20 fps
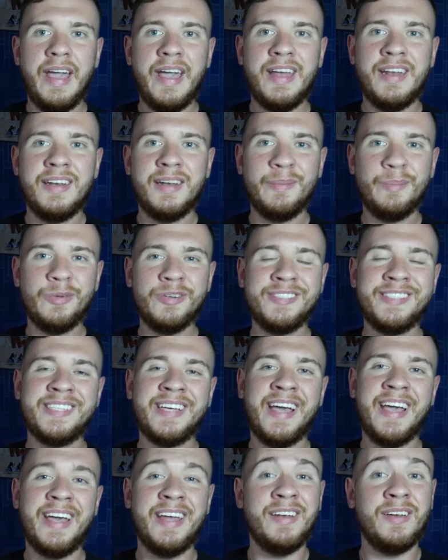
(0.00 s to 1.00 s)
At number
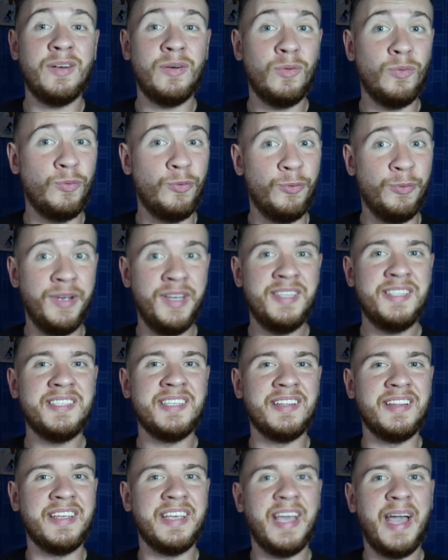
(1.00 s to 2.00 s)
10,
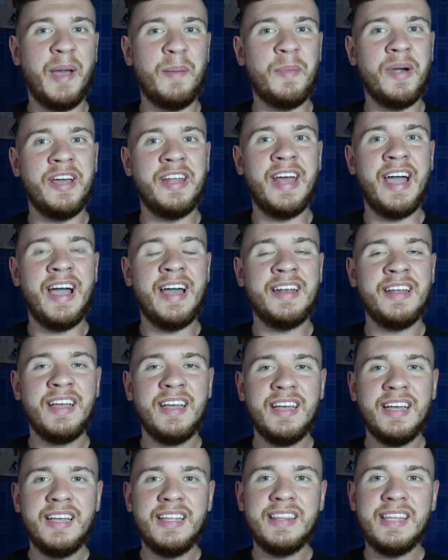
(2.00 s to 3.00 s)
recently I might add,
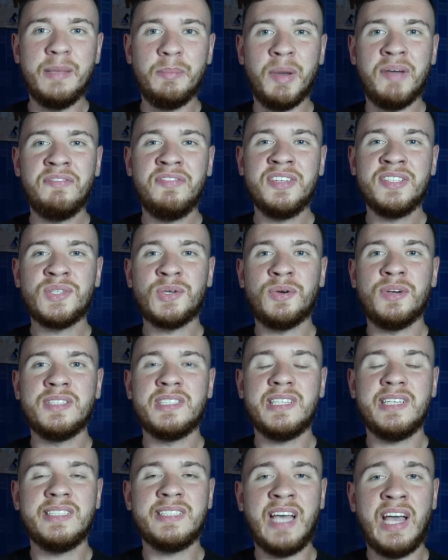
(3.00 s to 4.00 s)
the Memphis
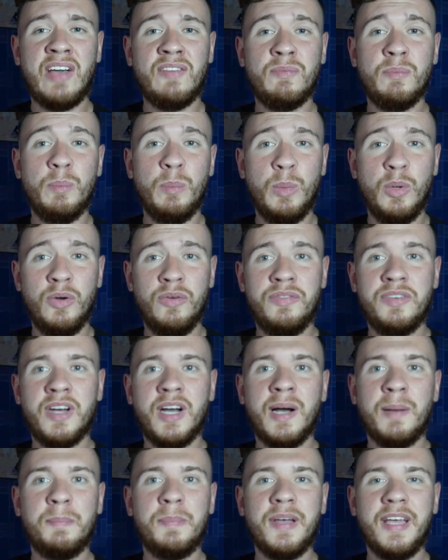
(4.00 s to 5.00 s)
Grizzlies have moved
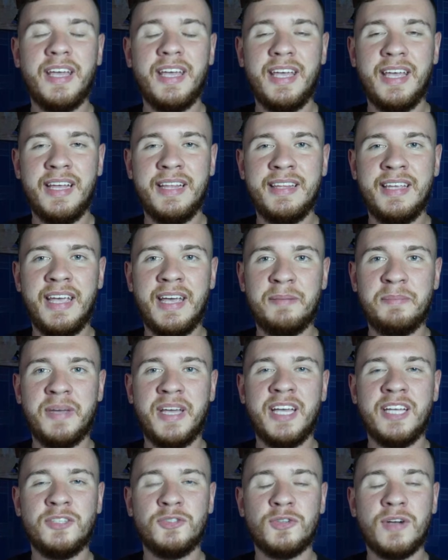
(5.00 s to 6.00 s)
up in the
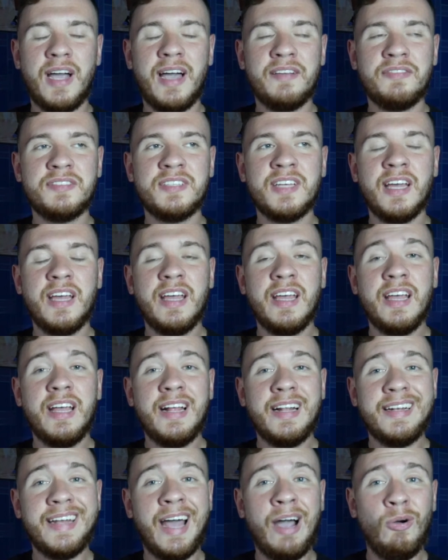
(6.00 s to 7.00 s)
NBA draft.
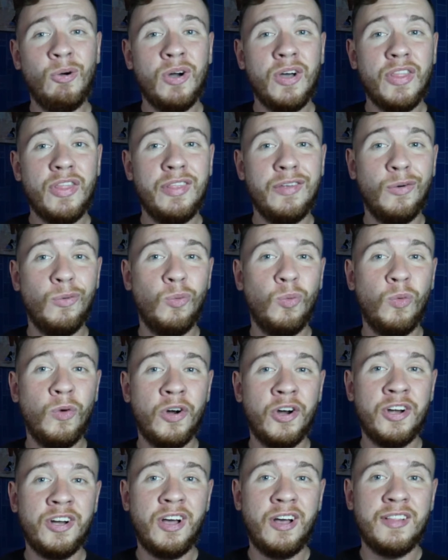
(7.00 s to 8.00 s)
Now, the
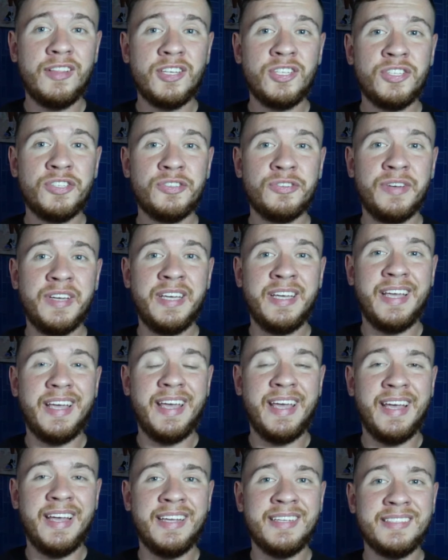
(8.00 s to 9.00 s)
word on the street
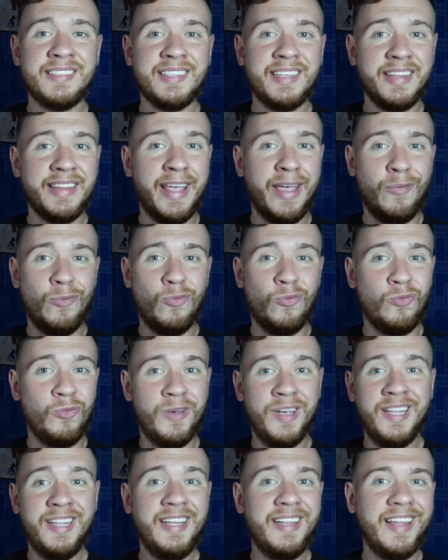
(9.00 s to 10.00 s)
is they
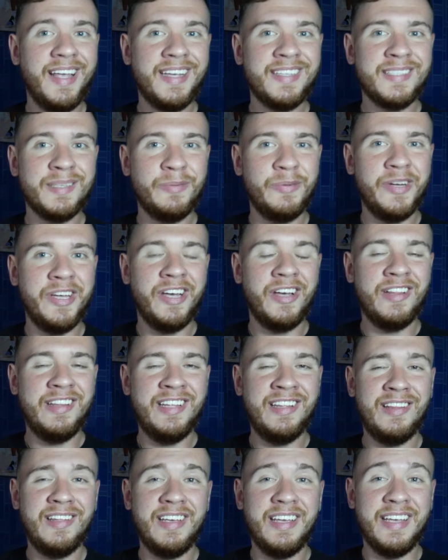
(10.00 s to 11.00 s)
really like somebody
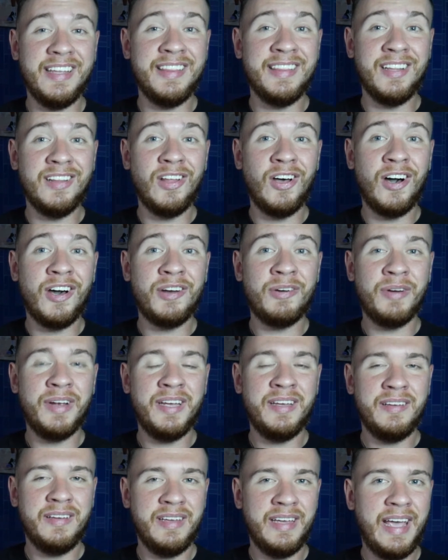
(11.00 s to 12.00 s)
in the
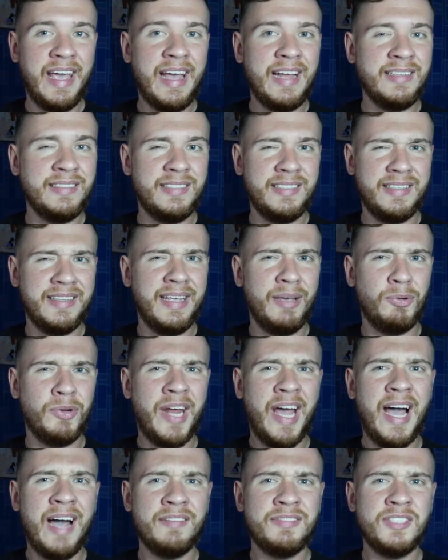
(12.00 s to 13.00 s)
lottery, and they would
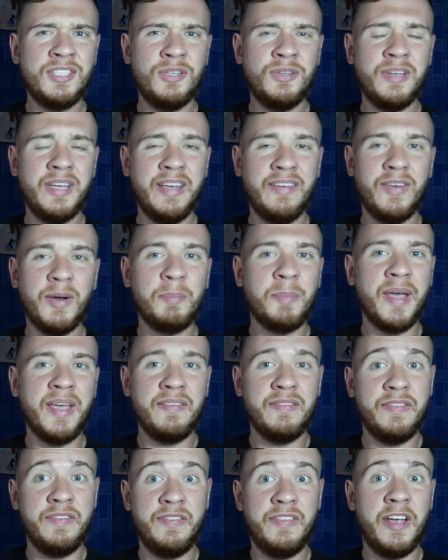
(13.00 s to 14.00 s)
have to give up
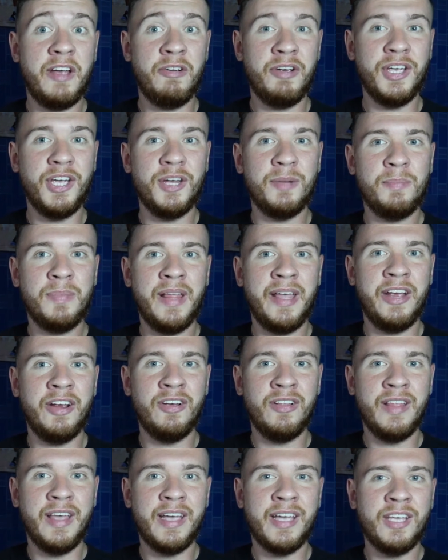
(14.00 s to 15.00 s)
a very good
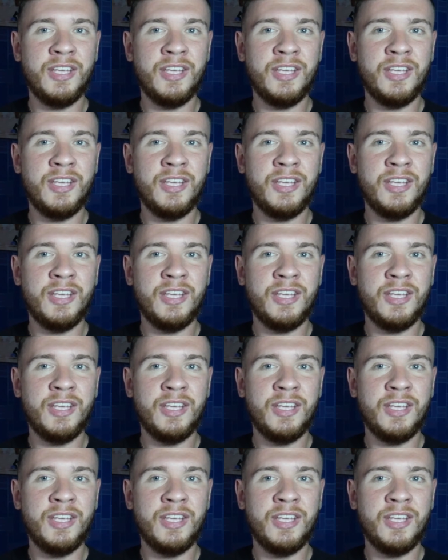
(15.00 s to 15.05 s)
player like